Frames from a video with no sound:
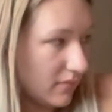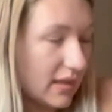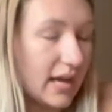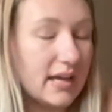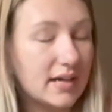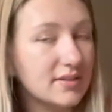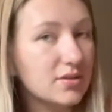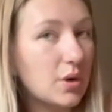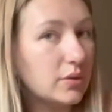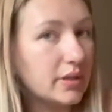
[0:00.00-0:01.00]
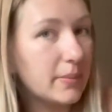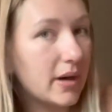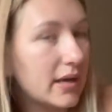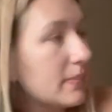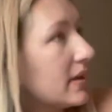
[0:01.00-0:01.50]
I also only
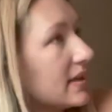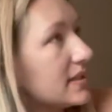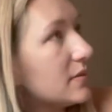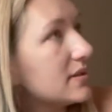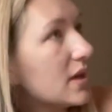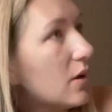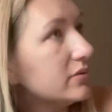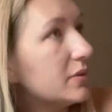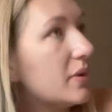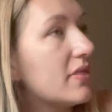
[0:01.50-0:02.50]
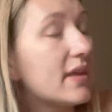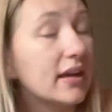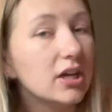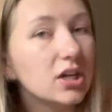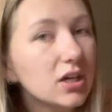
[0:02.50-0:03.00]
bought it because it was the only one
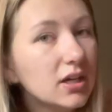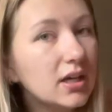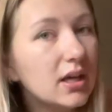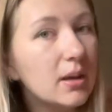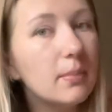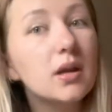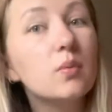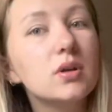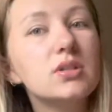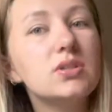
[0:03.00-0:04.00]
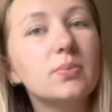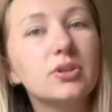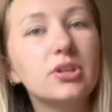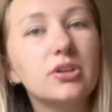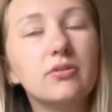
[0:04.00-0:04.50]
there, but it was super
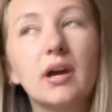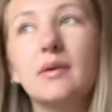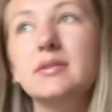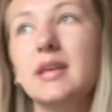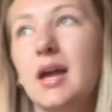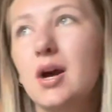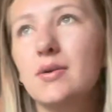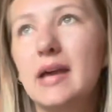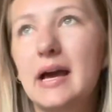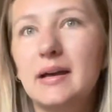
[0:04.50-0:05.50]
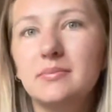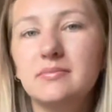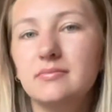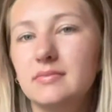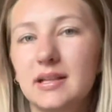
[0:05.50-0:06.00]
cute. I was like, oh yeah,
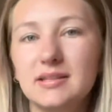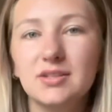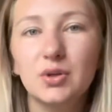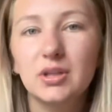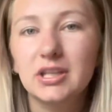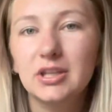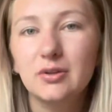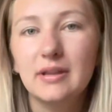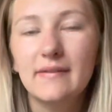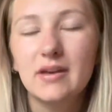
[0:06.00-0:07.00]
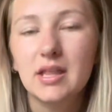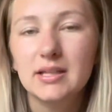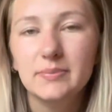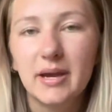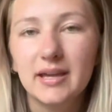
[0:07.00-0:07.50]
that's totally cute, love it,
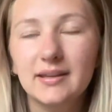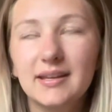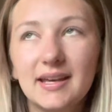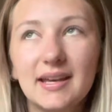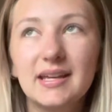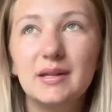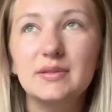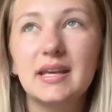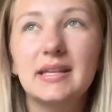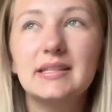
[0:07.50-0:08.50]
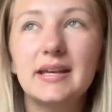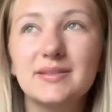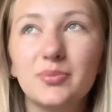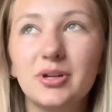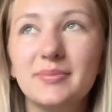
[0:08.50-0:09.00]
let's buy it. And I was kind of
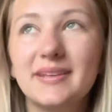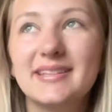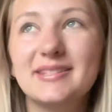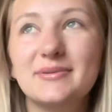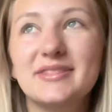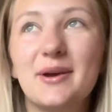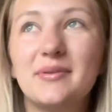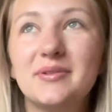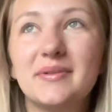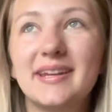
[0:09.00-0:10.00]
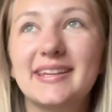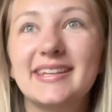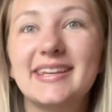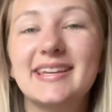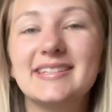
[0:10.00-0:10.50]
desperate because it was the only one I
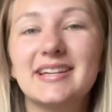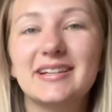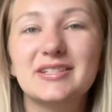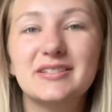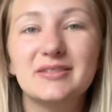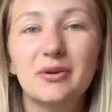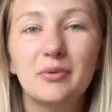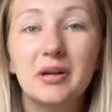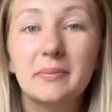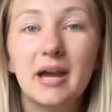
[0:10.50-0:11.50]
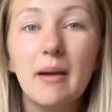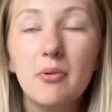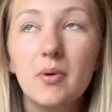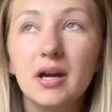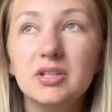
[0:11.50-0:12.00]
could get to actually start wearing my
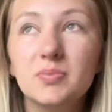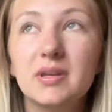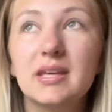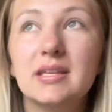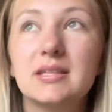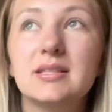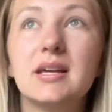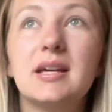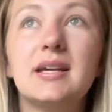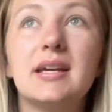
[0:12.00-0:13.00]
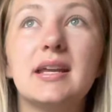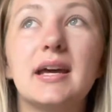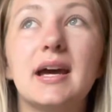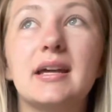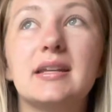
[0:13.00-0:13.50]
Apple Watch, because it
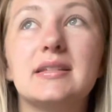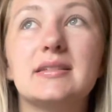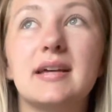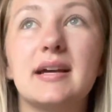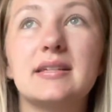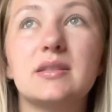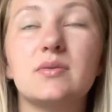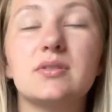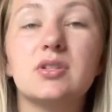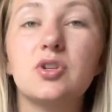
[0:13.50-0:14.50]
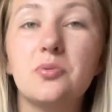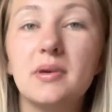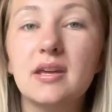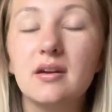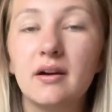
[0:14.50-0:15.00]
had a size that was too
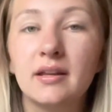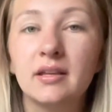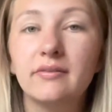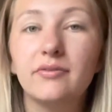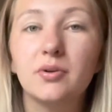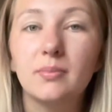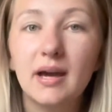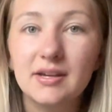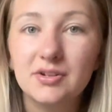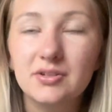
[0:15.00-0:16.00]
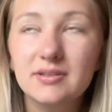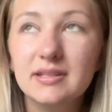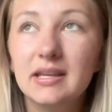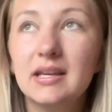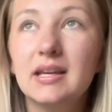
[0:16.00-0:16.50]
big on it for Miles,
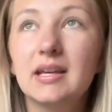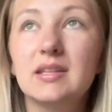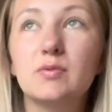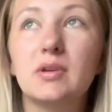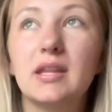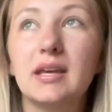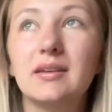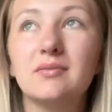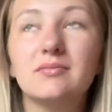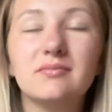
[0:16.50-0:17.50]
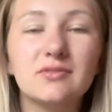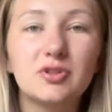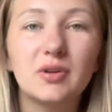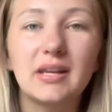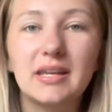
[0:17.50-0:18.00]
because we like
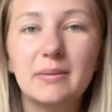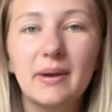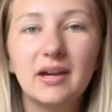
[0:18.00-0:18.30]
traded it back